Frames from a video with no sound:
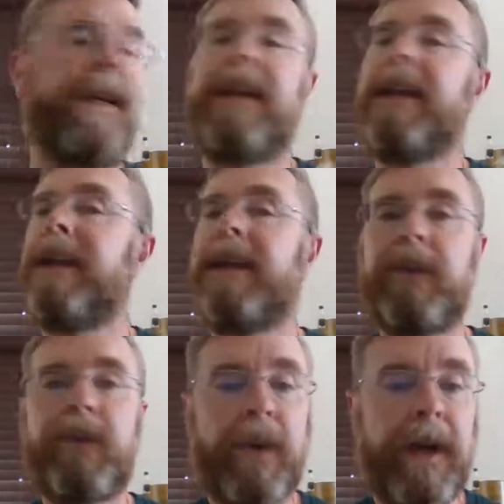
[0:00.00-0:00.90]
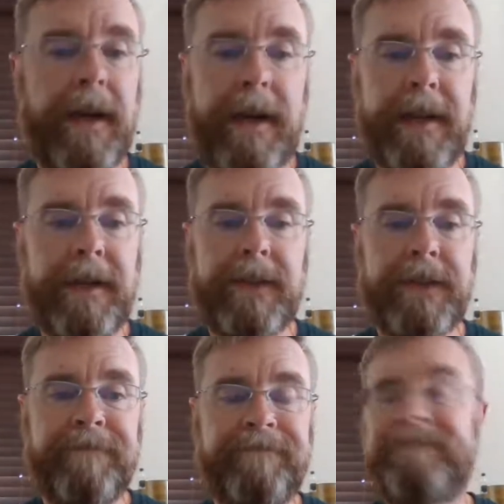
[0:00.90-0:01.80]
It is what it
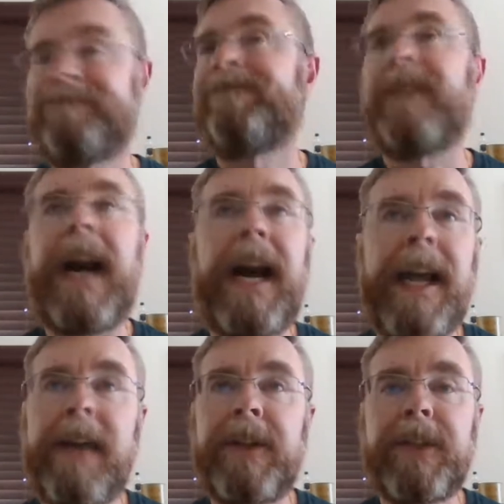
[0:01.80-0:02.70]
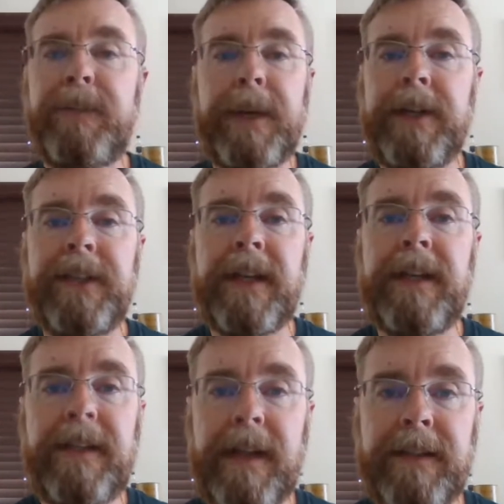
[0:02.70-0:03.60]
is. I haven't experienced
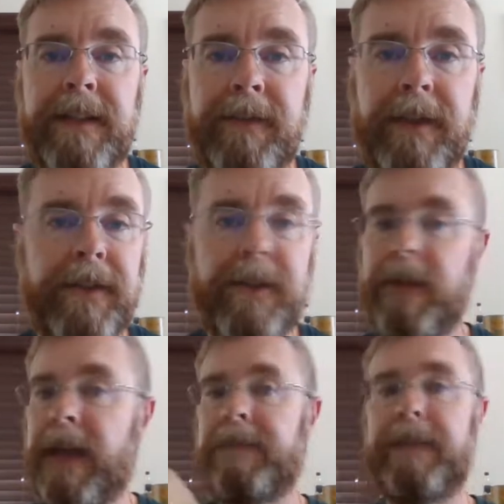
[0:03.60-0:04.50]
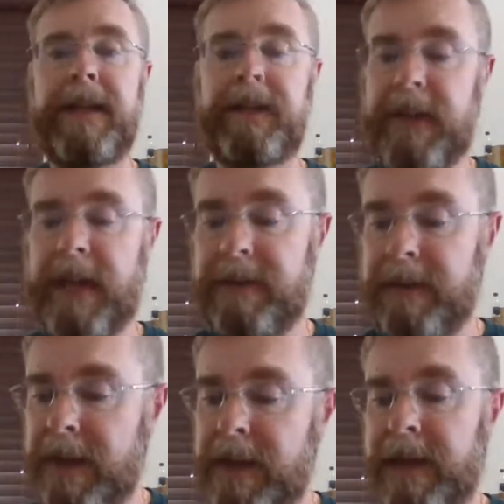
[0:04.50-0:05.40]
any taste different. So that being said,
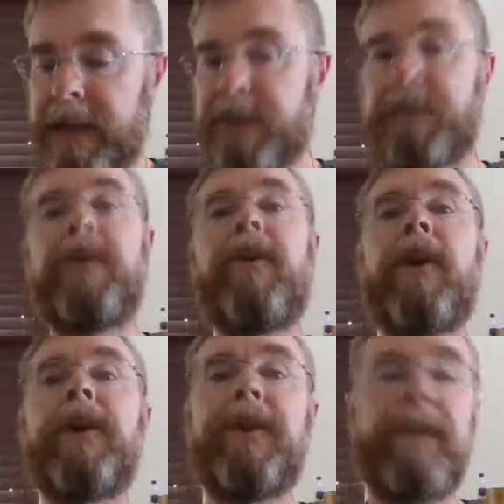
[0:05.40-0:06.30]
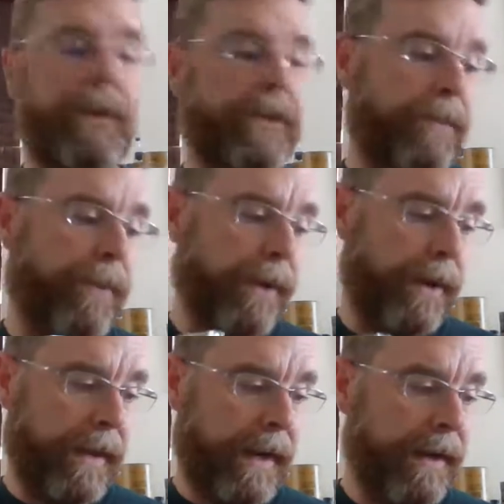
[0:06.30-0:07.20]
let's move on to the most
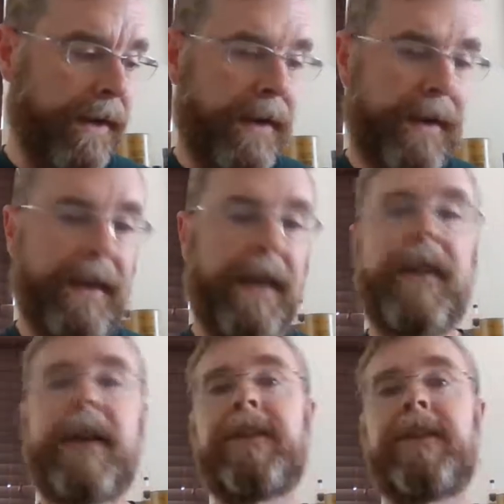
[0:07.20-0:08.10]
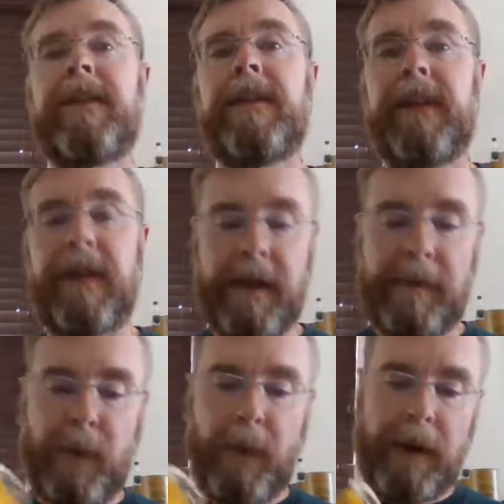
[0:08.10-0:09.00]
important thing, and that's a
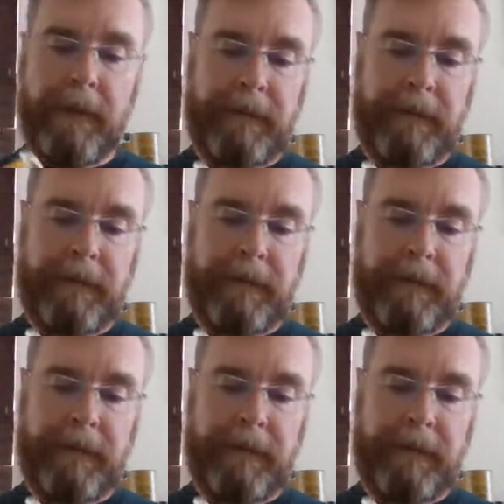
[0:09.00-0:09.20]
pour.